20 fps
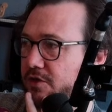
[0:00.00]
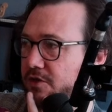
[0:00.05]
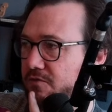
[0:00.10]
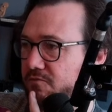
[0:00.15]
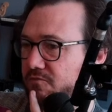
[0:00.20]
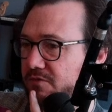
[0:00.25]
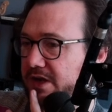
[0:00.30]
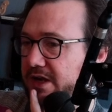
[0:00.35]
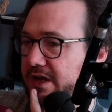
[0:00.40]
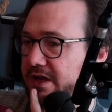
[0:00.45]

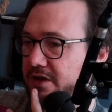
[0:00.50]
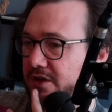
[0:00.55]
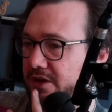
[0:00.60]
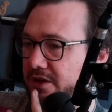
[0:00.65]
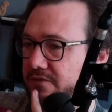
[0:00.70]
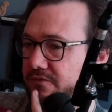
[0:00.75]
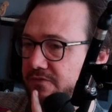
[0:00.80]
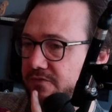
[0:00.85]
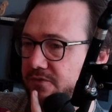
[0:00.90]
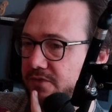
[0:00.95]
really kind
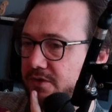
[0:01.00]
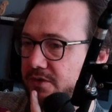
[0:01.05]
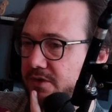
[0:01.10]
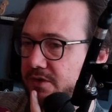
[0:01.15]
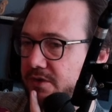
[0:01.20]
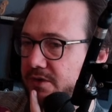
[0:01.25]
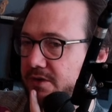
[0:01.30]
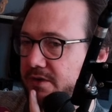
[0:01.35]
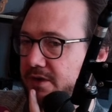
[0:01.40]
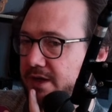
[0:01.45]
of
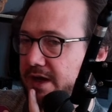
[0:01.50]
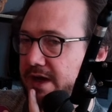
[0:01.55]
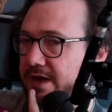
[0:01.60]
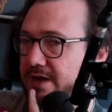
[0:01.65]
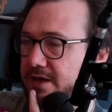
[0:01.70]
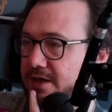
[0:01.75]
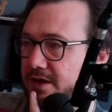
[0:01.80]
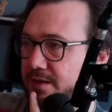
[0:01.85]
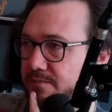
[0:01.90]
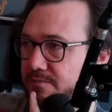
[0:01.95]
end
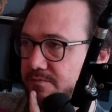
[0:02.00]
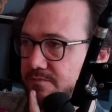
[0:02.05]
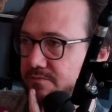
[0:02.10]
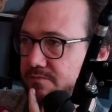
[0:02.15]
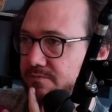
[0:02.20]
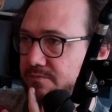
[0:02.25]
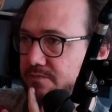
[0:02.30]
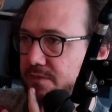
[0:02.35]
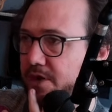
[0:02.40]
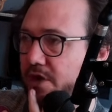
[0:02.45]
up
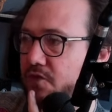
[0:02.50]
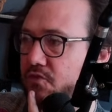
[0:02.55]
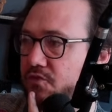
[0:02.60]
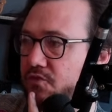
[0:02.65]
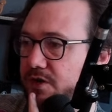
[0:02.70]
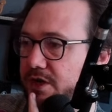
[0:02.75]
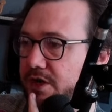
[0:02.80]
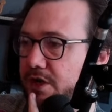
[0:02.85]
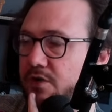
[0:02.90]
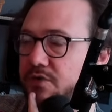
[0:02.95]

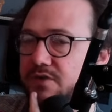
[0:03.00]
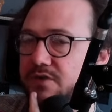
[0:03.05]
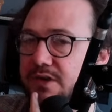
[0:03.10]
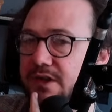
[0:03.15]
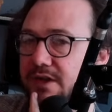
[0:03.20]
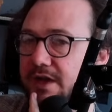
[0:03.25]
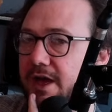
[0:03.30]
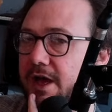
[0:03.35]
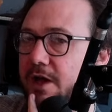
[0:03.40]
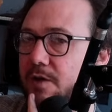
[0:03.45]
overloading
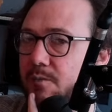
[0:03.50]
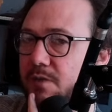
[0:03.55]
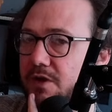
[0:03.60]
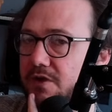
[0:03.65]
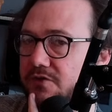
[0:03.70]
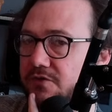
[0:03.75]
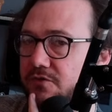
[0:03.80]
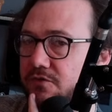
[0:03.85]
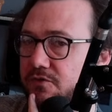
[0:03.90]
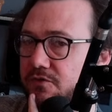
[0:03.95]
how
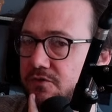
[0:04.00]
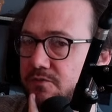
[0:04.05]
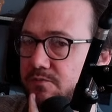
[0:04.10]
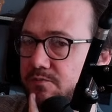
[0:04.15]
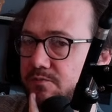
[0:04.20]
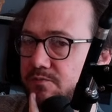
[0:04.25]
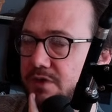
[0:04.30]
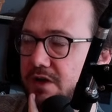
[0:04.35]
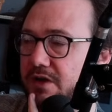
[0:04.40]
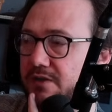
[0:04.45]
much you're
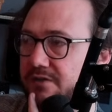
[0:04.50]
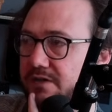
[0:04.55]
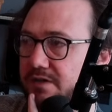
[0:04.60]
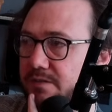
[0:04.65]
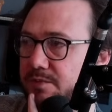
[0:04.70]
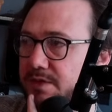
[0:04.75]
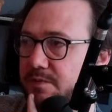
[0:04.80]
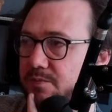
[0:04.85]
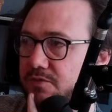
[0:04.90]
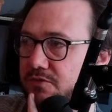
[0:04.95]
asking
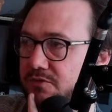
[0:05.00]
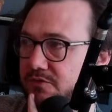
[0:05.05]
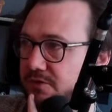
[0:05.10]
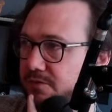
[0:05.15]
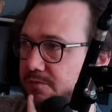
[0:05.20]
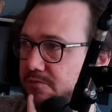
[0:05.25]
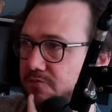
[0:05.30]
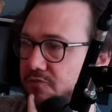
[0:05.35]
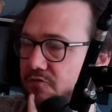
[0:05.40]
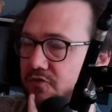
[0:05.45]
people to
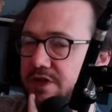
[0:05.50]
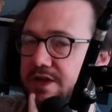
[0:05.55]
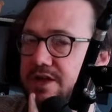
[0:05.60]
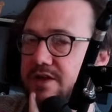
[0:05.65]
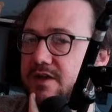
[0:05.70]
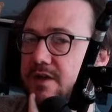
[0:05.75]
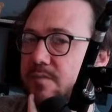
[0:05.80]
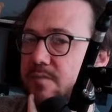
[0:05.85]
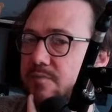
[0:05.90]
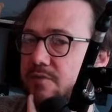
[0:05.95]
read
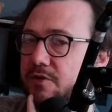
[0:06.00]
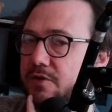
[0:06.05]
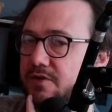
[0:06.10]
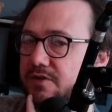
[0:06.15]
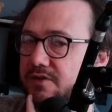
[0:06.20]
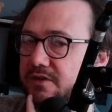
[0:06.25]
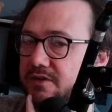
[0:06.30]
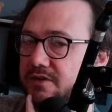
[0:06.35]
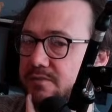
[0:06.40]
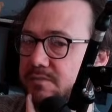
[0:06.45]
and
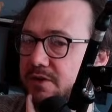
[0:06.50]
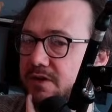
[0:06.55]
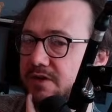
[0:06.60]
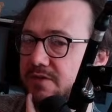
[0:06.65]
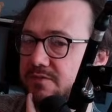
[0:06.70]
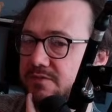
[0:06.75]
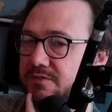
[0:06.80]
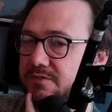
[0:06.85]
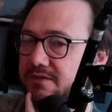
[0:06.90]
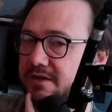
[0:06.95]
process by
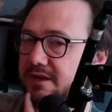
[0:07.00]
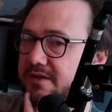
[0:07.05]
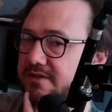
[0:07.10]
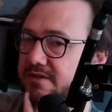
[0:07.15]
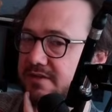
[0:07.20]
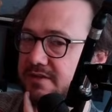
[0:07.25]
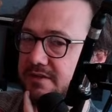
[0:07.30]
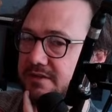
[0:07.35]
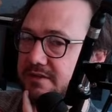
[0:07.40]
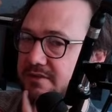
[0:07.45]
stating
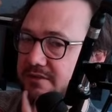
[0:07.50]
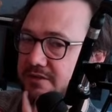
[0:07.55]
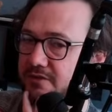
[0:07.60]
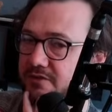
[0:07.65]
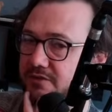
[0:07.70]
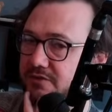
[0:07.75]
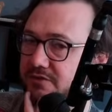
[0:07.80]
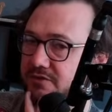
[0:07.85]
things that are just a